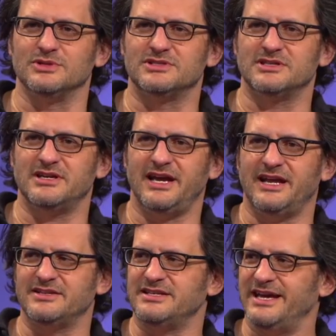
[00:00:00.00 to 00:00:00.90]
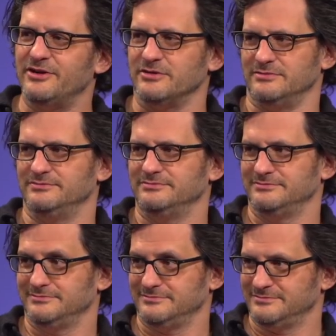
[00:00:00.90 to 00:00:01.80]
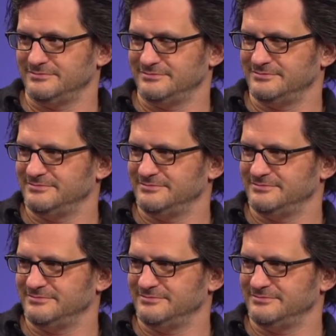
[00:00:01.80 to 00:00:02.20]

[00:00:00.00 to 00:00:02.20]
was Hannah's editor. Oh